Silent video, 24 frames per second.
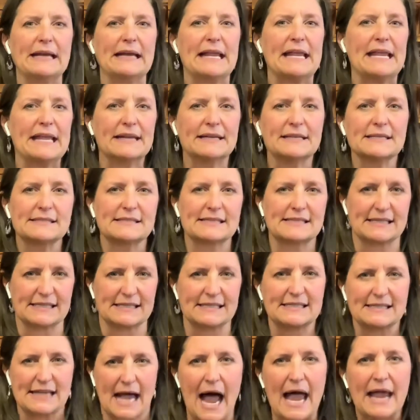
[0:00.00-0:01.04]
in a
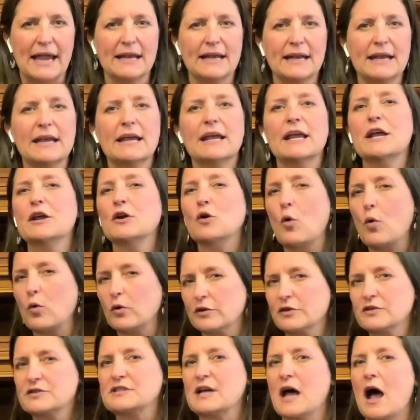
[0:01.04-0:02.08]
society in
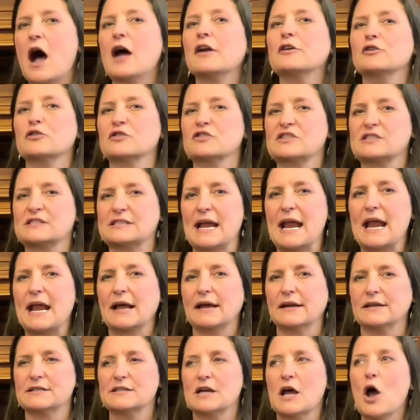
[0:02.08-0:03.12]
order to
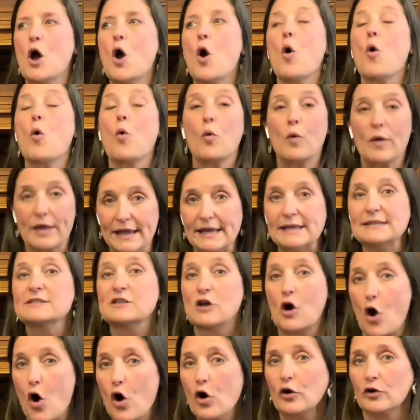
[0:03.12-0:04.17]
understand
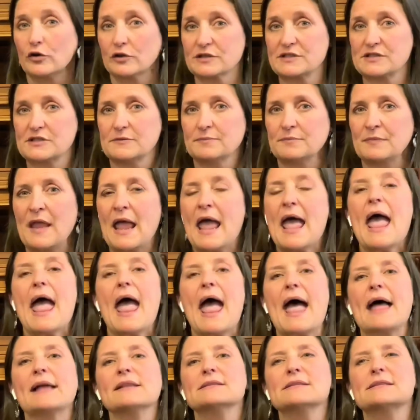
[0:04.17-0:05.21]
its art.
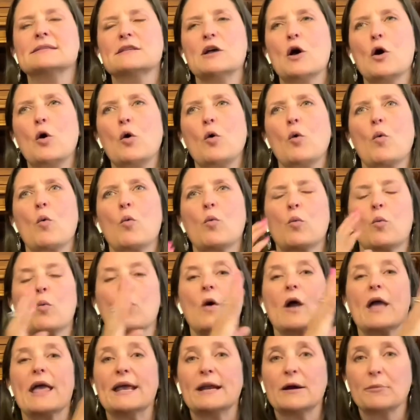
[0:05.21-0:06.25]
And so
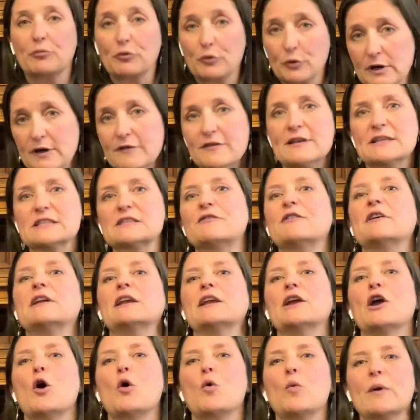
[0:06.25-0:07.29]
in a previous
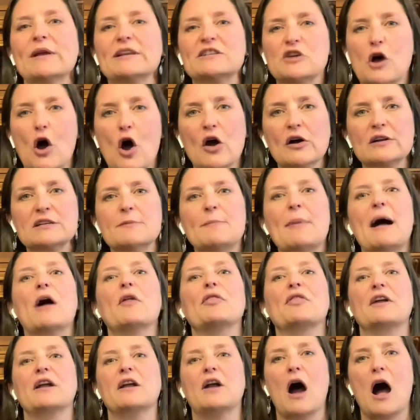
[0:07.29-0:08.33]
video, we talked
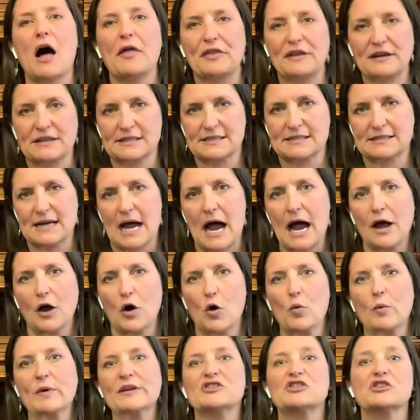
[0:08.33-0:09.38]
about the Gothic
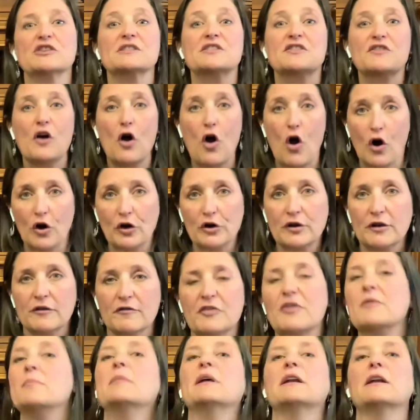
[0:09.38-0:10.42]
style, which is the art
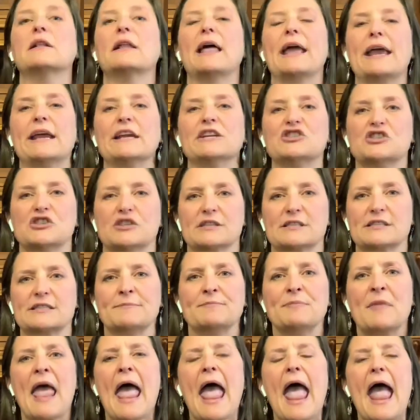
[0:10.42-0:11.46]
of the Middle
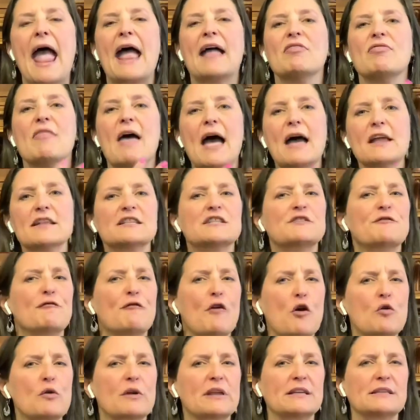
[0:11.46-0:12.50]
Ages. And that's
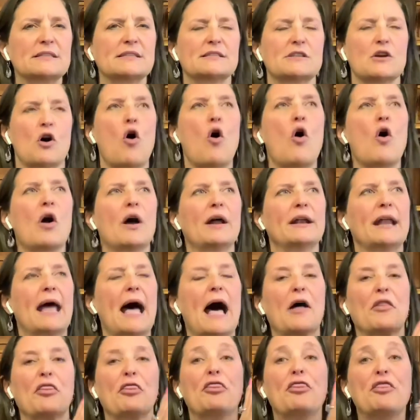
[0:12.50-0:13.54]
focused on
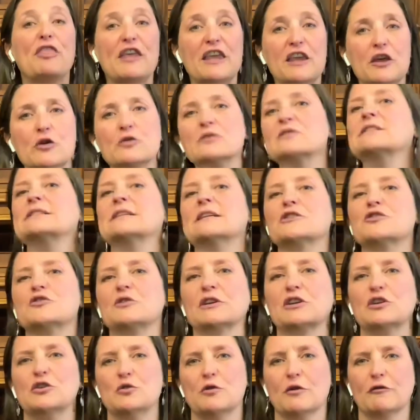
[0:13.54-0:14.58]
a
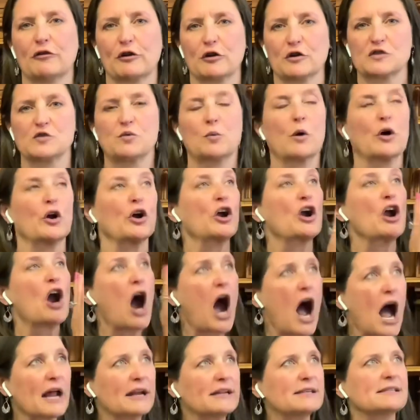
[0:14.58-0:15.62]
theocentric universe where
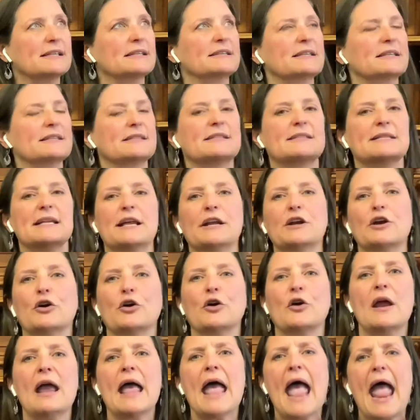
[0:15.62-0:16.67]
God is at the
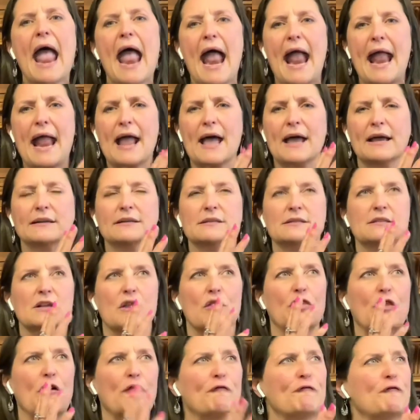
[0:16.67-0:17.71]
center and
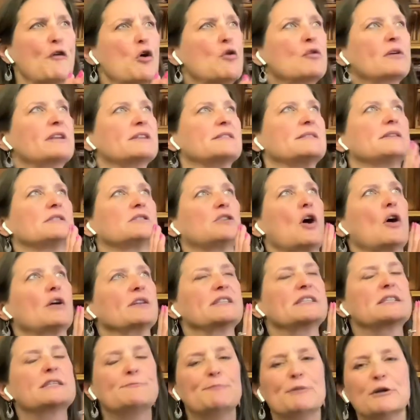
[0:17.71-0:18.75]
the focus is on
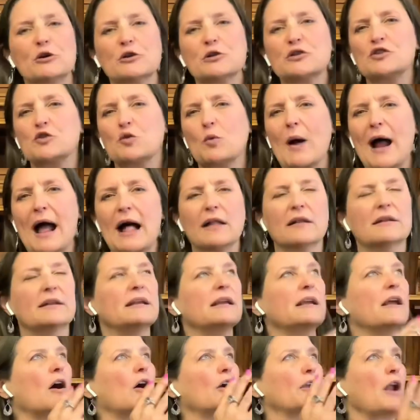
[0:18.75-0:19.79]

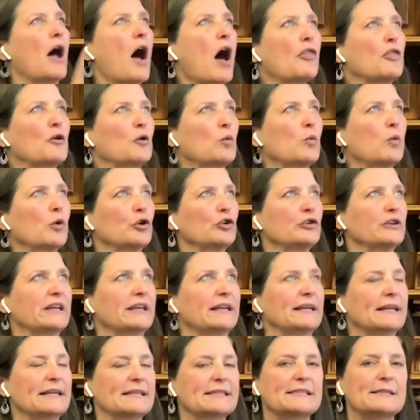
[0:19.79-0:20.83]
spirituality, on
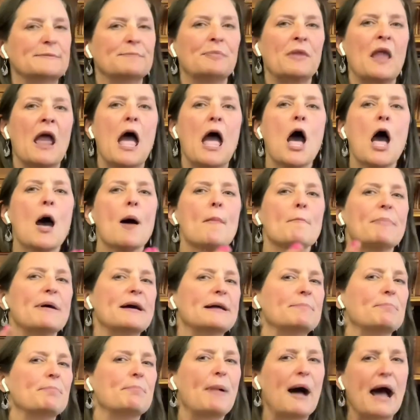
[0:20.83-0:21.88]
otherworldliness.
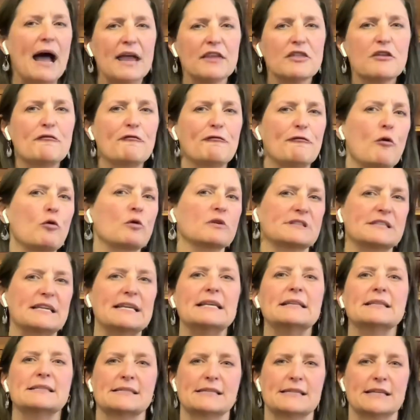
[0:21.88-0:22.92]
But by the
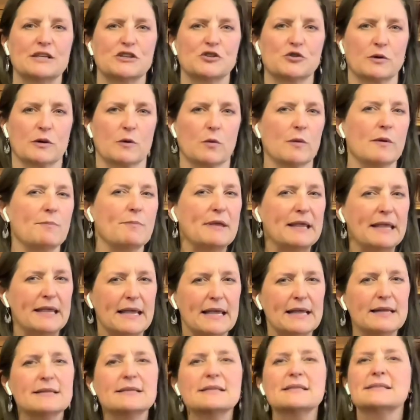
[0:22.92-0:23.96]
14th century, we
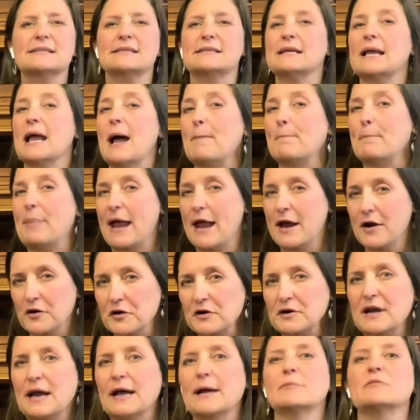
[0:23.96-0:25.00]
begin to see a
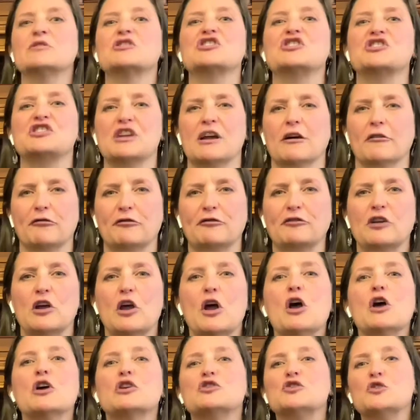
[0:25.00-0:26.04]
paradigm shift
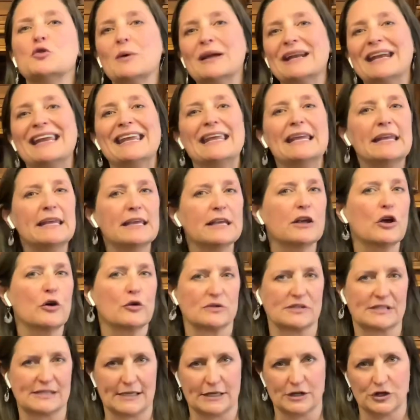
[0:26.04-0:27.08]
to an
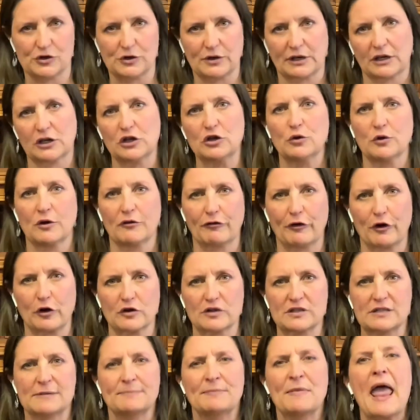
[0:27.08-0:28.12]
egocentric
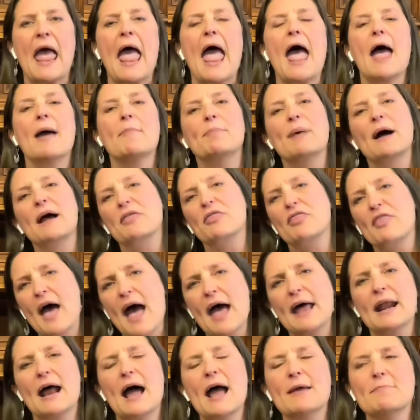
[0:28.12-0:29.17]
universe. And by
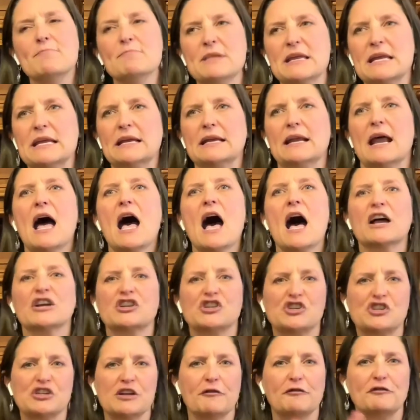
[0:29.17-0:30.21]
that, I mean a
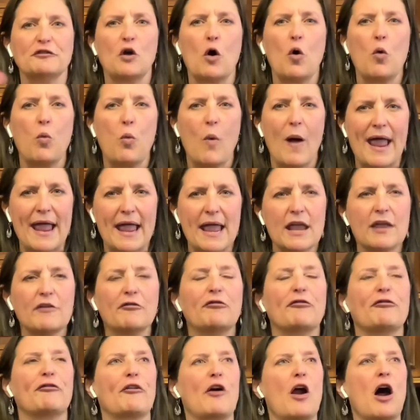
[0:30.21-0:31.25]
shift away
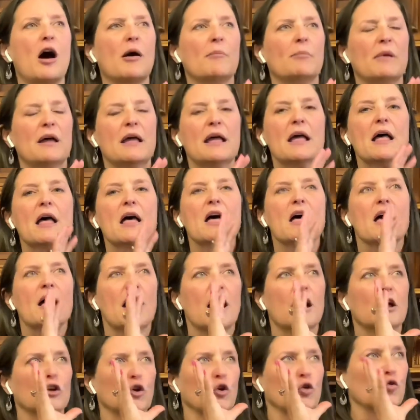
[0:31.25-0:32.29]
from
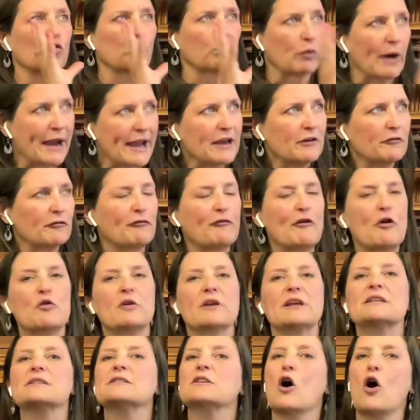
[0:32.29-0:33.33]
a great
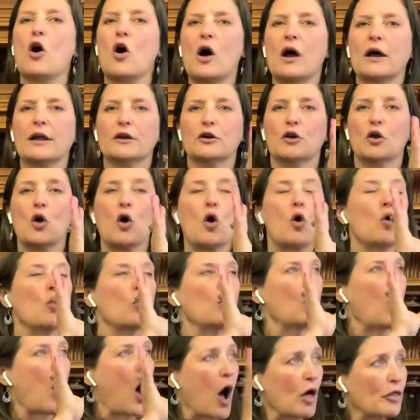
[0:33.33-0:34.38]
focus on
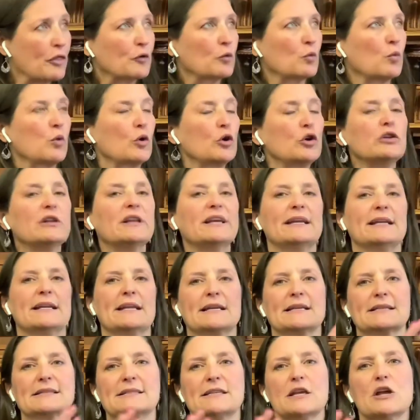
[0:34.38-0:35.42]

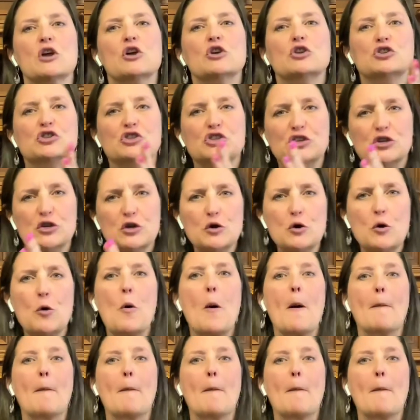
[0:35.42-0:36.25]
otherworldliness to